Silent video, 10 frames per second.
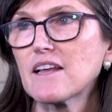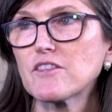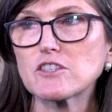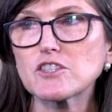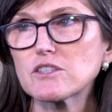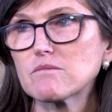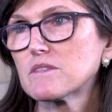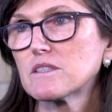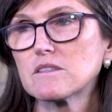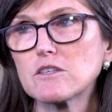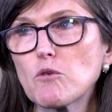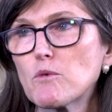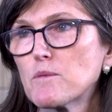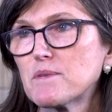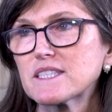and there's no
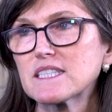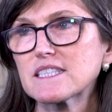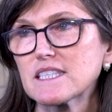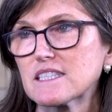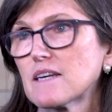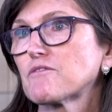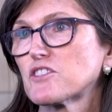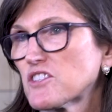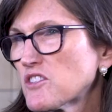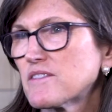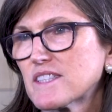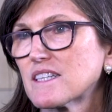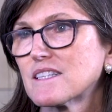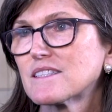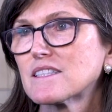more business except for
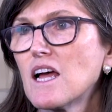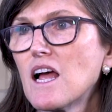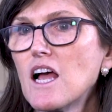services,